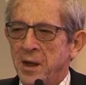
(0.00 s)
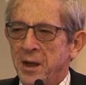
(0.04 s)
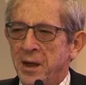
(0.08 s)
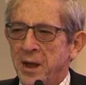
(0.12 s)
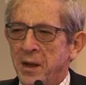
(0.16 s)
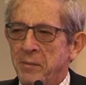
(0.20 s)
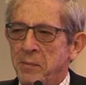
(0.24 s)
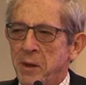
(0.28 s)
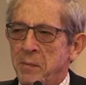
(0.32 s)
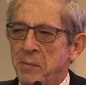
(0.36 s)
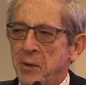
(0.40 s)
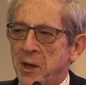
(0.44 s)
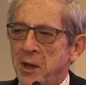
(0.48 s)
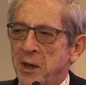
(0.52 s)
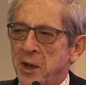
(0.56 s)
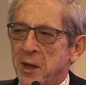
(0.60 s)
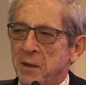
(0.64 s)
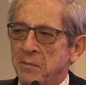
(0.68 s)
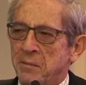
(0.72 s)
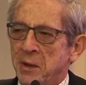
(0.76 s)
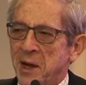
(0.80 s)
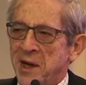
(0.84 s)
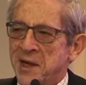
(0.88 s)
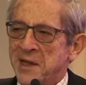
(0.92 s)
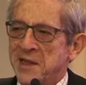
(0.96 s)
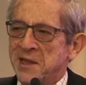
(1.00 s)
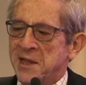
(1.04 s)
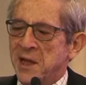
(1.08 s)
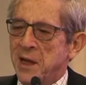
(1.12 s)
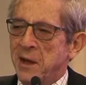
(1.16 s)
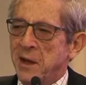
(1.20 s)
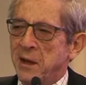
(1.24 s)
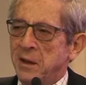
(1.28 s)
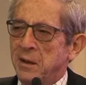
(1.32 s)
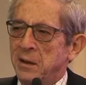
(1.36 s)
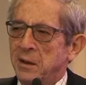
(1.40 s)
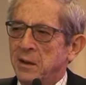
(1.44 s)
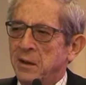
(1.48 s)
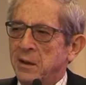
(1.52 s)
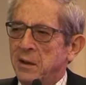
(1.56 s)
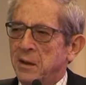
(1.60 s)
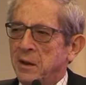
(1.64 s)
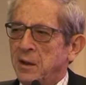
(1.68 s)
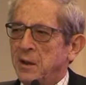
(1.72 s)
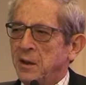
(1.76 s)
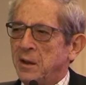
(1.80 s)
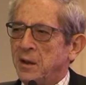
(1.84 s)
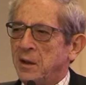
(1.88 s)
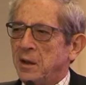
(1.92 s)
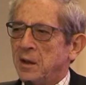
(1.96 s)
Let me begin by saying
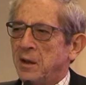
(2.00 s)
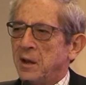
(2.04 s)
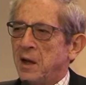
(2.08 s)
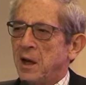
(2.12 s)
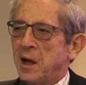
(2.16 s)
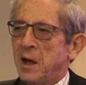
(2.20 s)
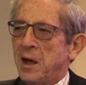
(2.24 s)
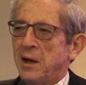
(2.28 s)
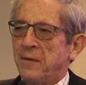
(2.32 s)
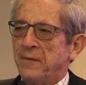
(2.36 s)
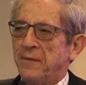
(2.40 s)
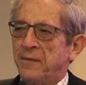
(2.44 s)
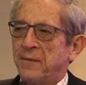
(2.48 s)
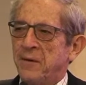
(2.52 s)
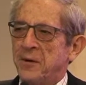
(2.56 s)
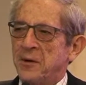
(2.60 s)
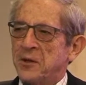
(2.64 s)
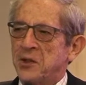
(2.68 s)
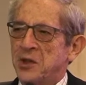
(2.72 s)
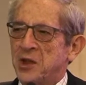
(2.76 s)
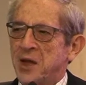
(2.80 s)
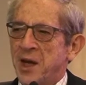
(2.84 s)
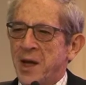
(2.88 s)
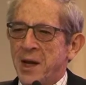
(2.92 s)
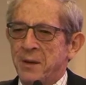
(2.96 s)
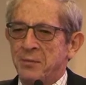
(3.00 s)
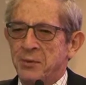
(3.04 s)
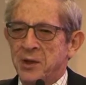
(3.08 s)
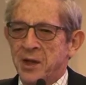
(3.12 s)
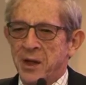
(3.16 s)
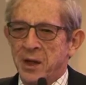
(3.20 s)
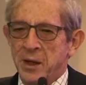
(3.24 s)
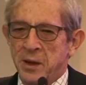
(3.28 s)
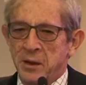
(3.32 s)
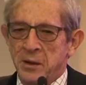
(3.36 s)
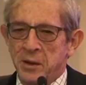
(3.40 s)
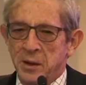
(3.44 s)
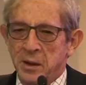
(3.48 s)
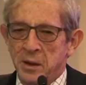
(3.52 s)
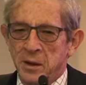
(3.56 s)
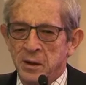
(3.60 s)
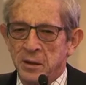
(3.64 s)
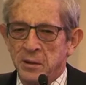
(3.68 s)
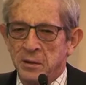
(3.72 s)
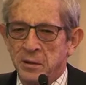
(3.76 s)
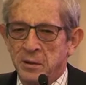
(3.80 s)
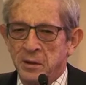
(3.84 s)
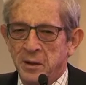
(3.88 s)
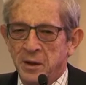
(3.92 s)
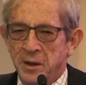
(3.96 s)
I first came to
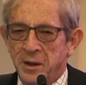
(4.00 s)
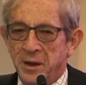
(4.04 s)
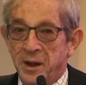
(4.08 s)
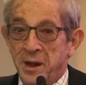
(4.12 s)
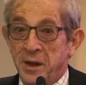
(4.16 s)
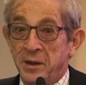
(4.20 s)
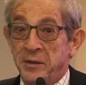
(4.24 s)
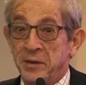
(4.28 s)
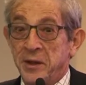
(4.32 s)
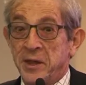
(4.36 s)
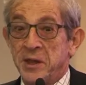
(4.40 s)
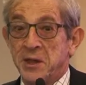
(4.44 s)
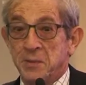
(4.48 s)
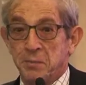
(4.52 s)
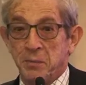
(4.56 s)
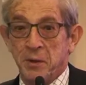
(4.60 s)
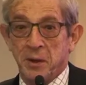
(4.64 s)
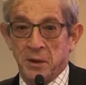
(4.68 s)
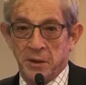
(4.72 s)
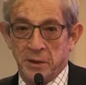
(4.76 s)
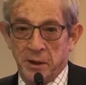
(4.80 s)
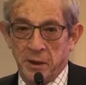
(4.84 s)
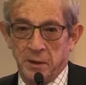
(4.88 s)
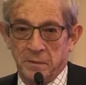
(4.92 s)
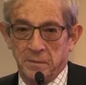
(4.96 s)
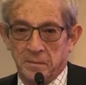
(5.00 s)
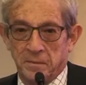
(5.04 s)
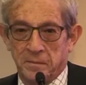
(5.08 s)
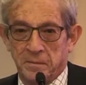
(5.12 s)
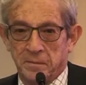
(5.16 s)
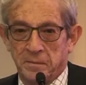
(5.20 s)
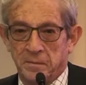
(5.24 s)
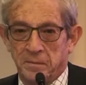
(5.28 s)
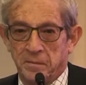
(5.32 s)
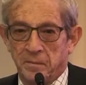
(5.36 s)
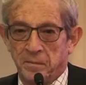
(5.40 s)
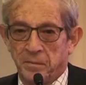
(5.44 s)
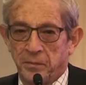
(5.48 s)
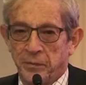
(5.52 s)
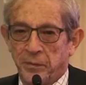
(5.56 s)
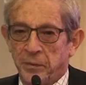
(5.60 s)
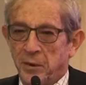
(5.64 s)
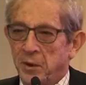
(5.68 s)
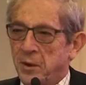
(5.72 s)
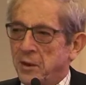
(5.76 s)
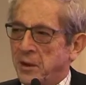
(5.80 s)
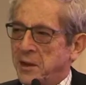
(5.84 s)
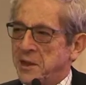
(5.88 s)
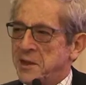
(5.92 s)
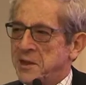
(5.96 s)
India in this building,
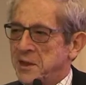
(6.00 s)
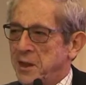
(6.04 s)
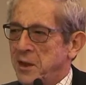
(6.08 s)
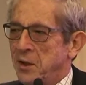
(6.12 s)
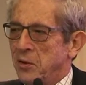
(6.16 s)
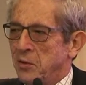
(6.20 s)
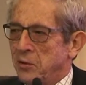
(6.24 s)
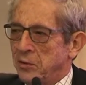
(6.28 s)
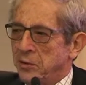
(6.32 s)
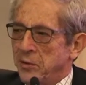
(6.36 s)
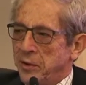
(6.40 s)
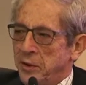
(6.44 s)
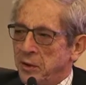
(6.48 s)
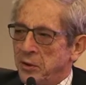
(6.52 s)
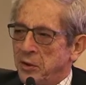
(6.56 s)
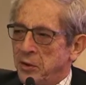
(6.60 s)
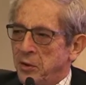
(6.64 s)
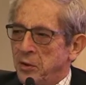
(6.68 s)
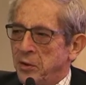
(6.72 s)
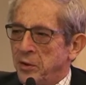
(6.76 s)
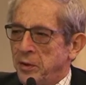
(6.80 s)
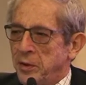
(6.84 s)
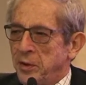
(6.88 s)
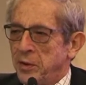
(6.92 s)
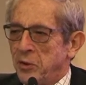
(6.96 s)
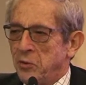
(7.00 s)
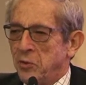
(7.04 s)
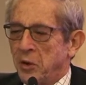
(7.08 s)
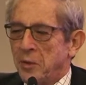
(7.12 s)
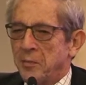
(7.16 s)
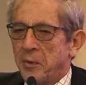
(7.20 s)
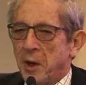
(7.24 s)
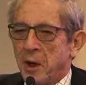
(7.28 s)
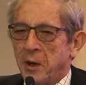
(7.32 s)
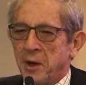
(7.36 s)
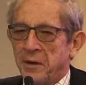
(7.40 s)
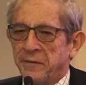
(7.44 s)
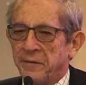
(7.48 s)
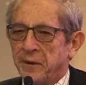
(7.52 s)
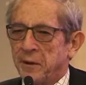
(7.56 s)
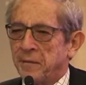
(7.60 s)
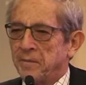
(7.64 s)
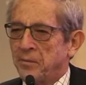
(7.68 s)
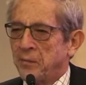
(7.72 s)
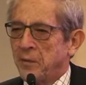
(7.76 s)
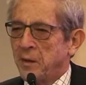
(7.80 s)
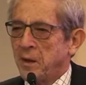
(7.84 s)
at least the newer part of it,